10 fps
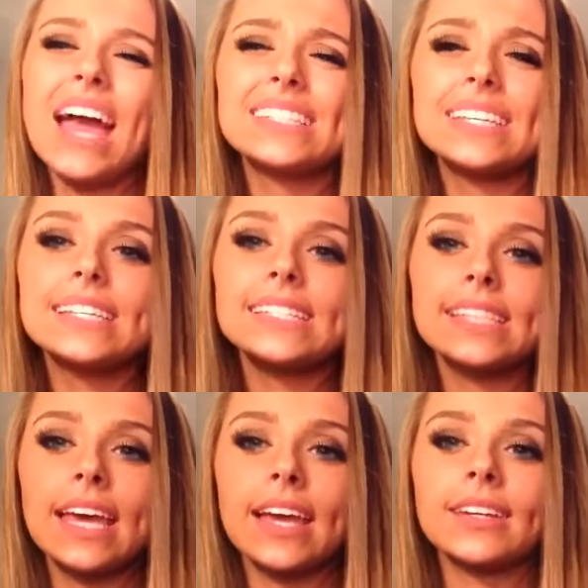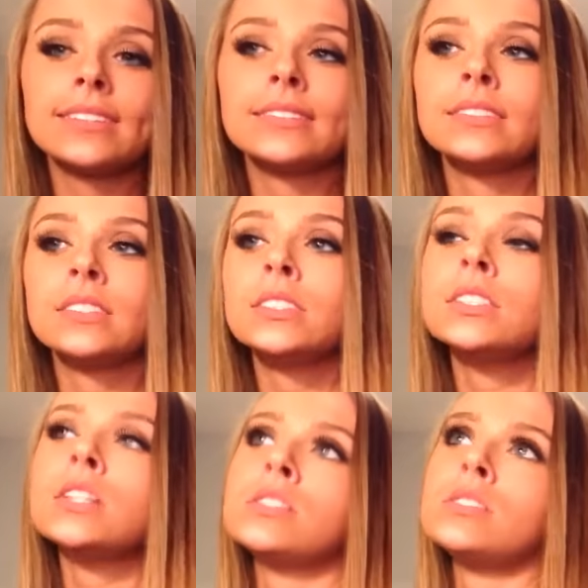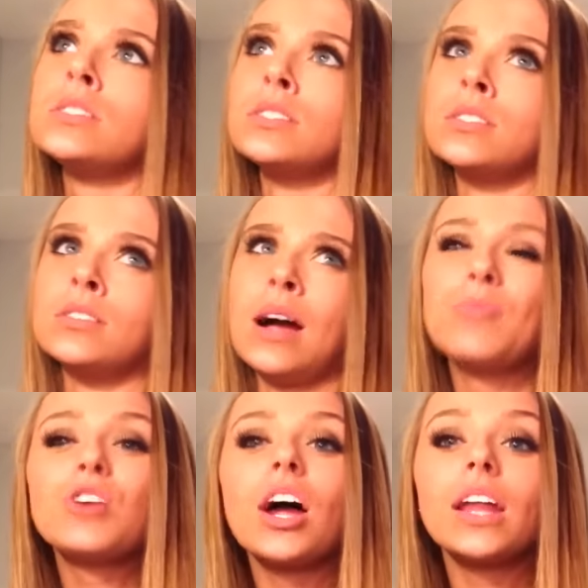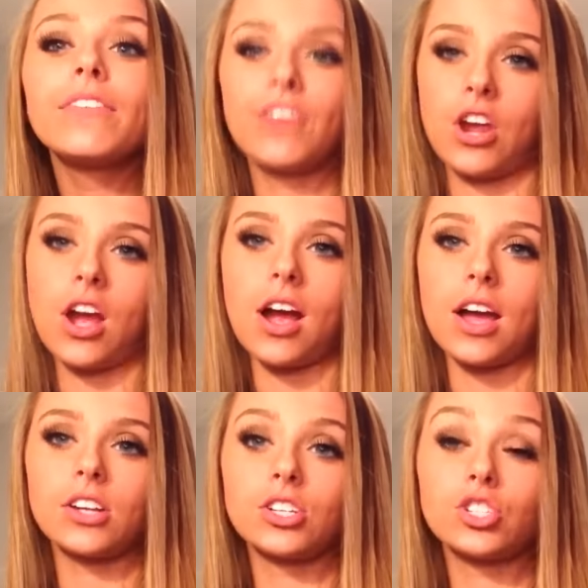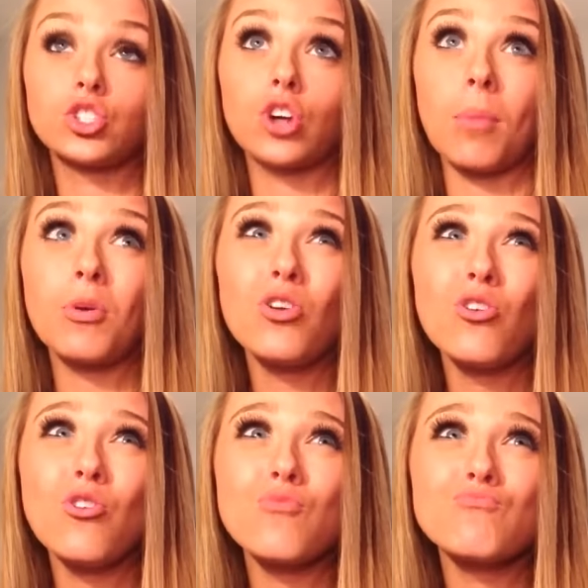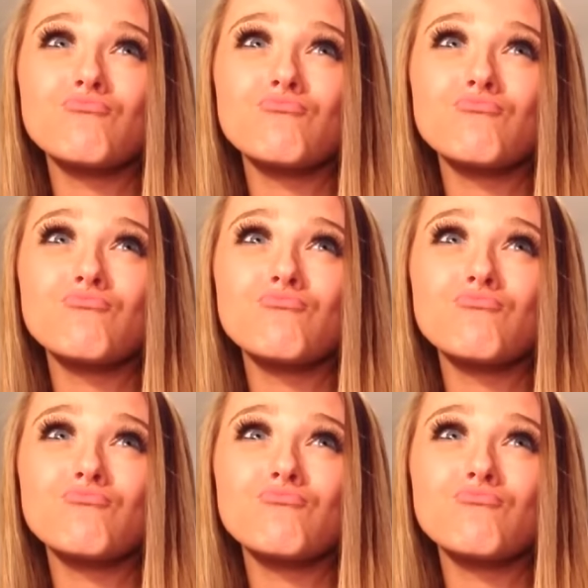it's like this thing. I'm trying to figure out how to describe it here.